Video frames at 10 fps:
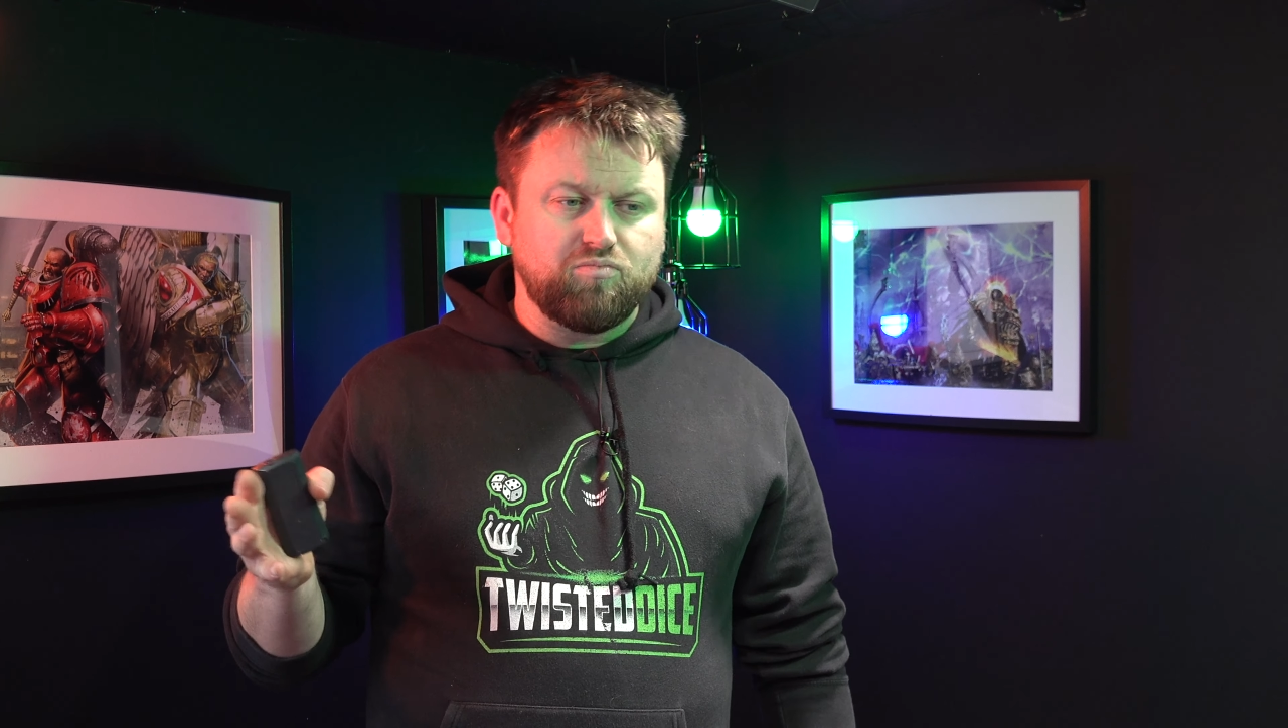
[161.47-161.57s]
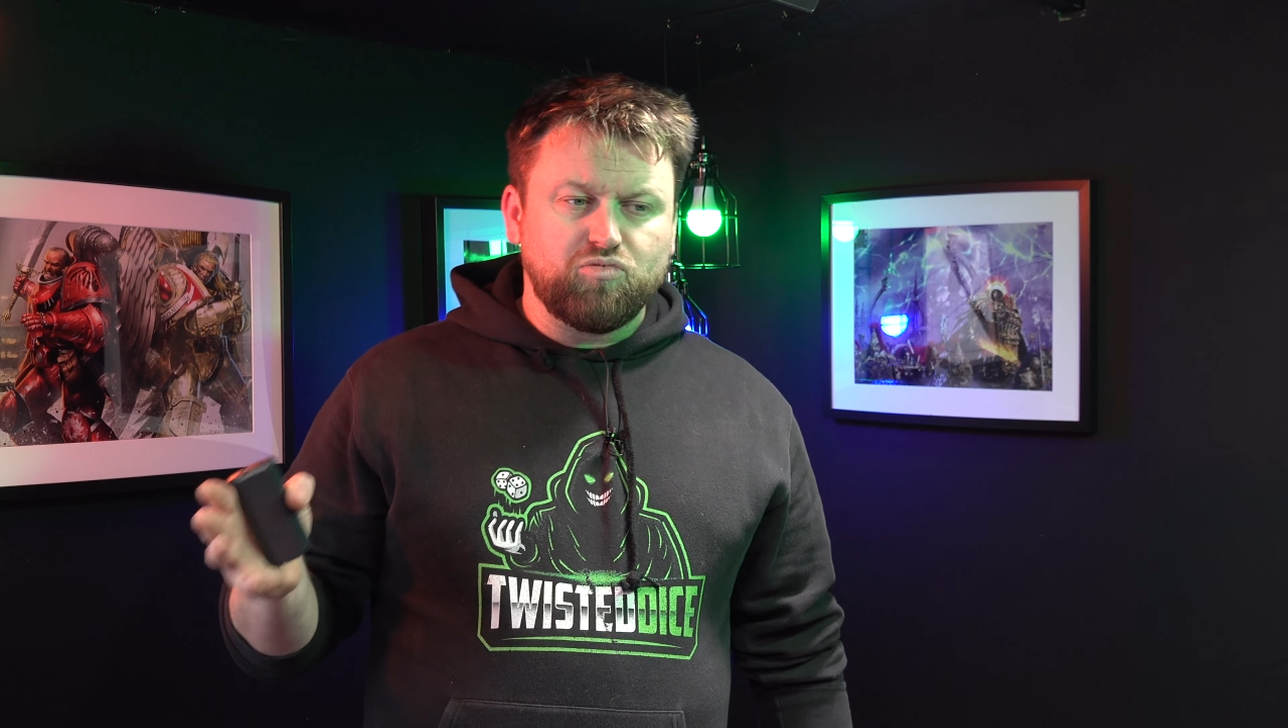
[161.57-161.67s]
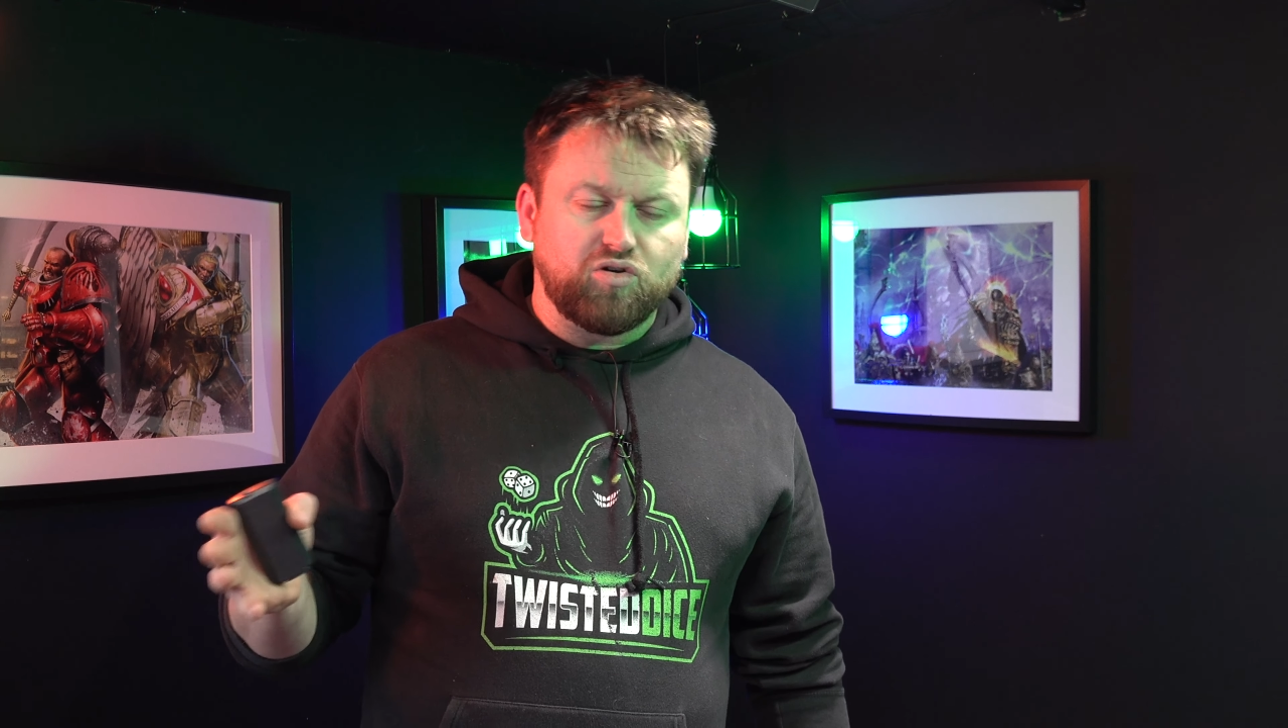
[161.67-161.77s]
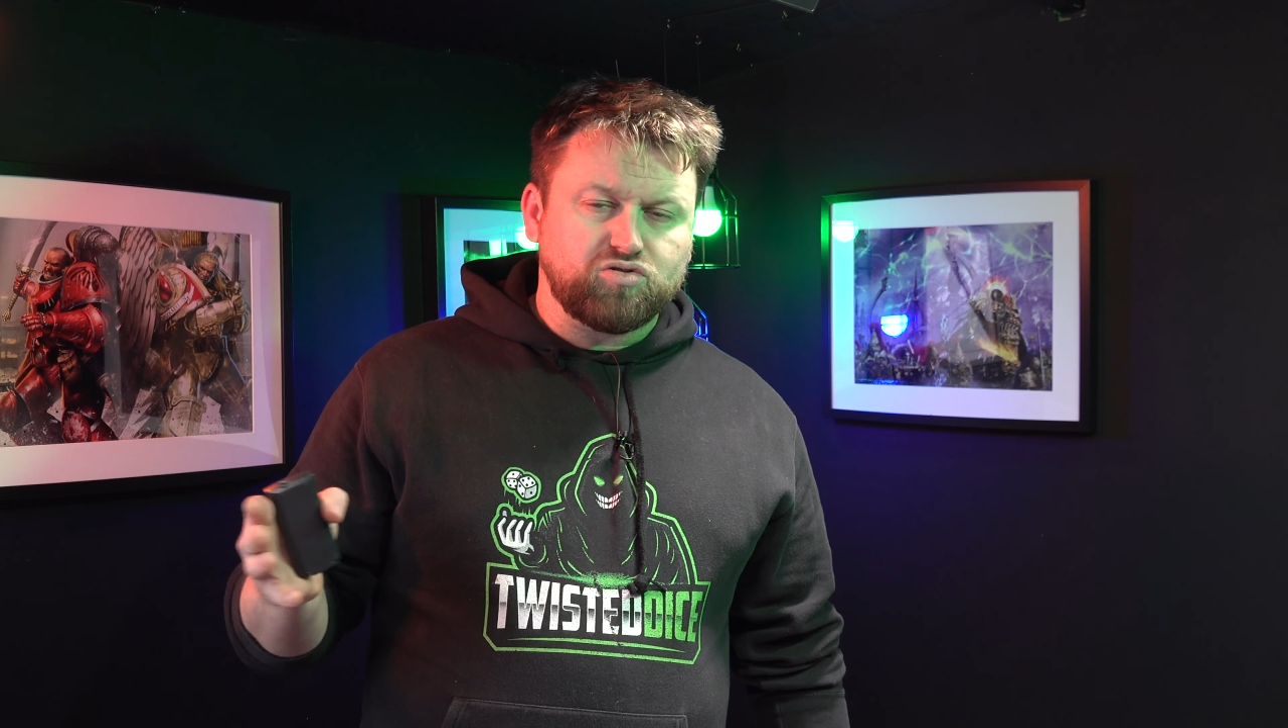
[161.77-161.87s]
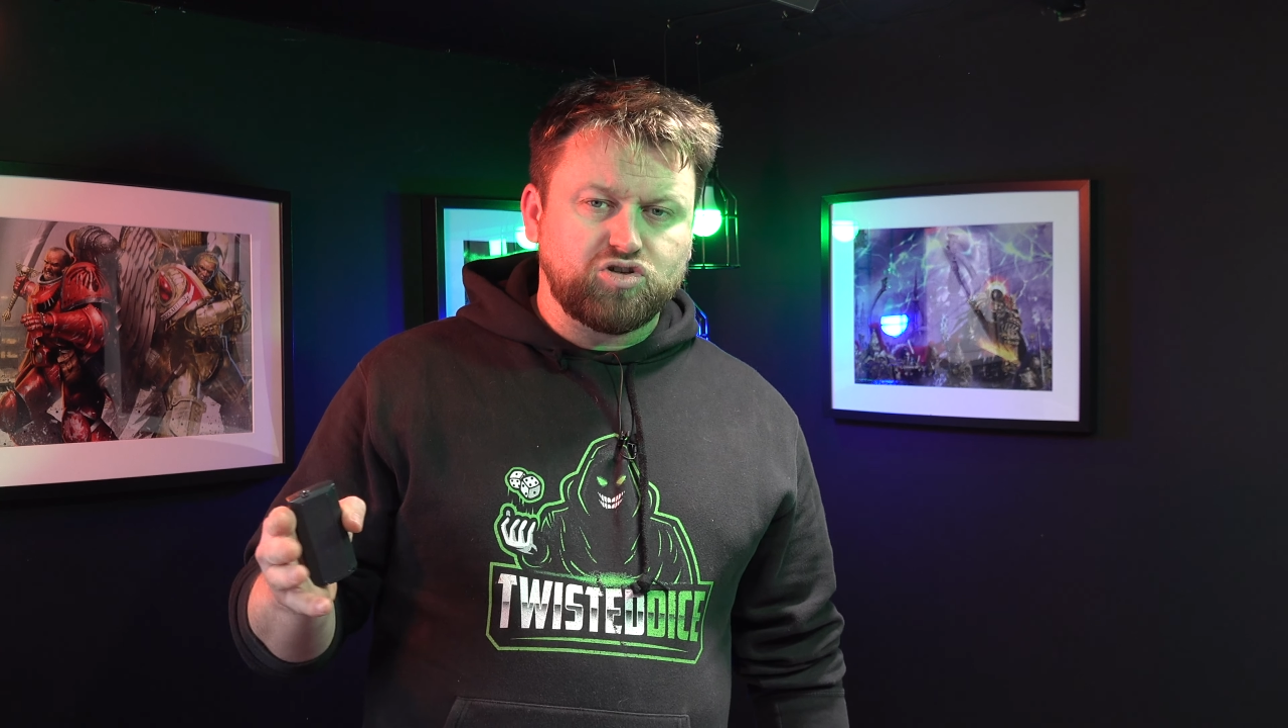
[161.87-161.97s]
I'm
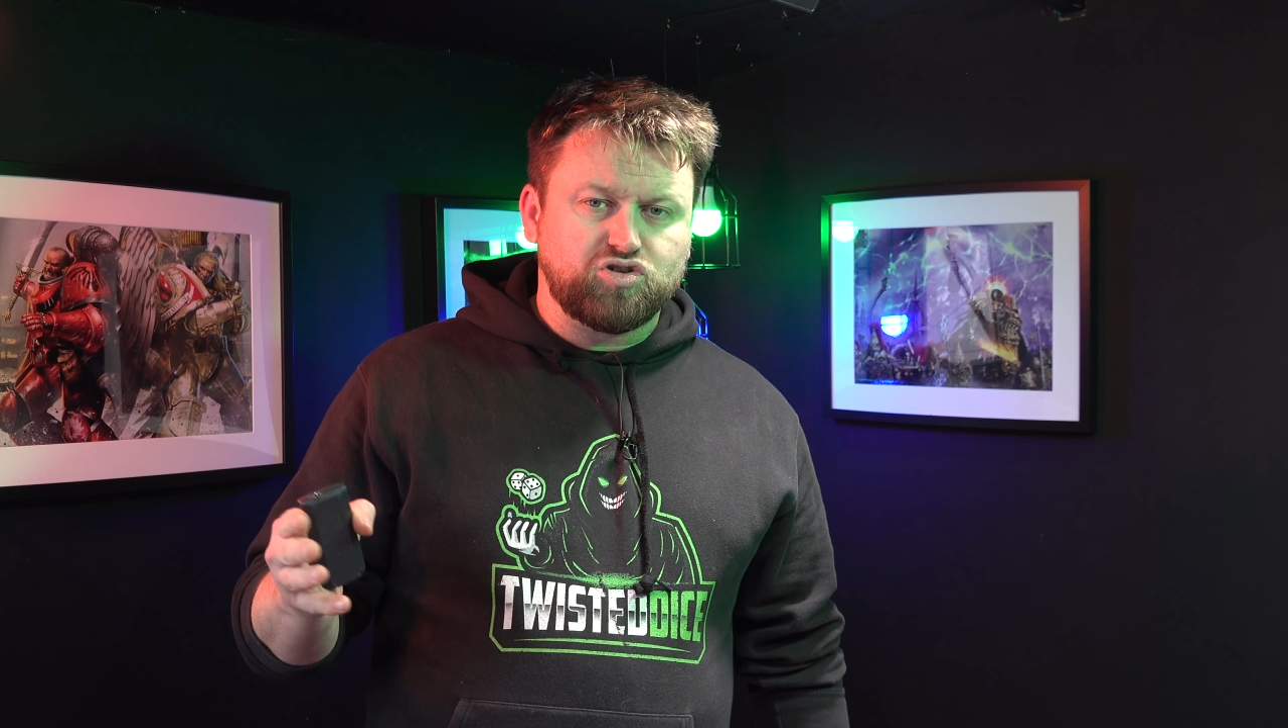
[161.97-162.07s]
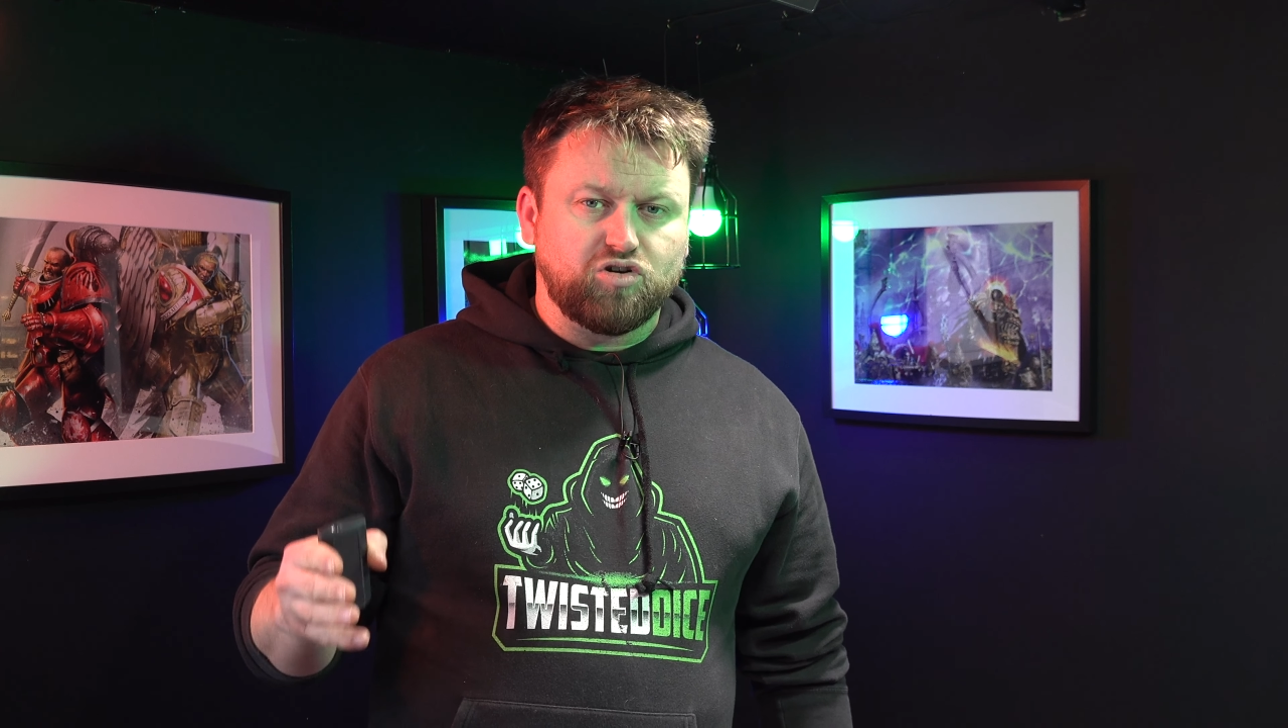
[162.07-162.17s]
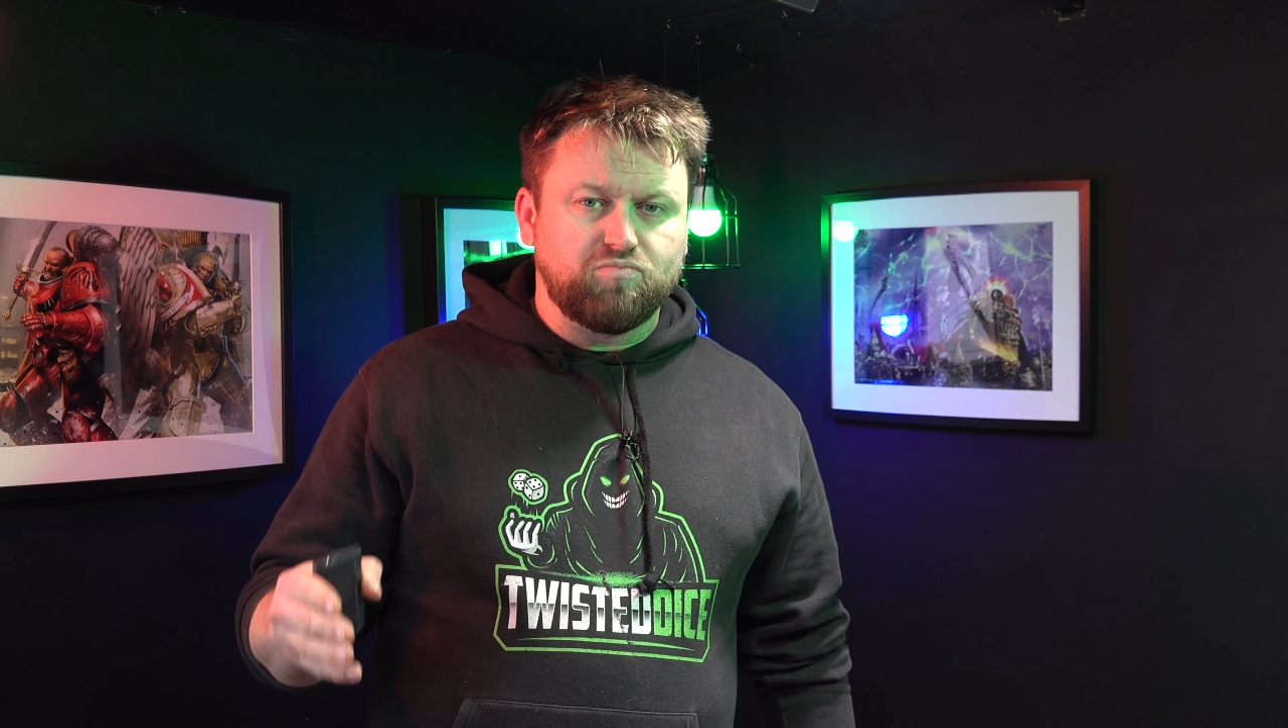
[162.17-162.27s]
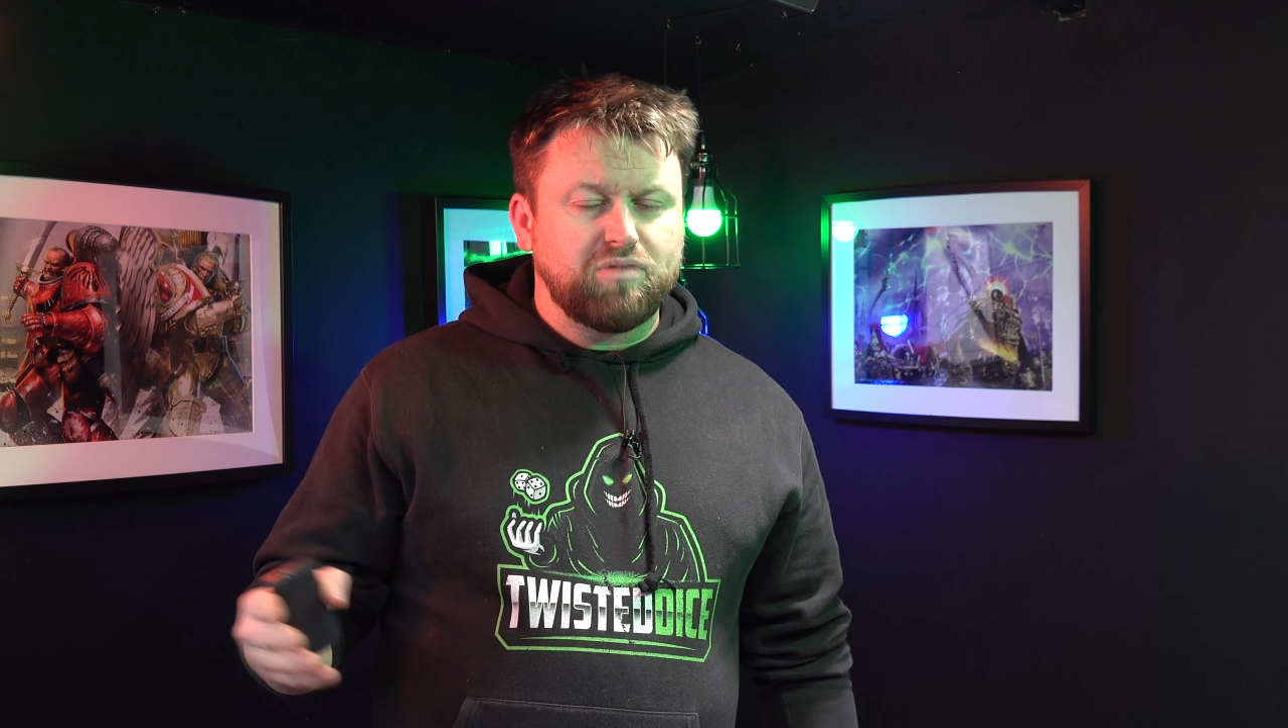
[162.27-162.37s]
not too sure.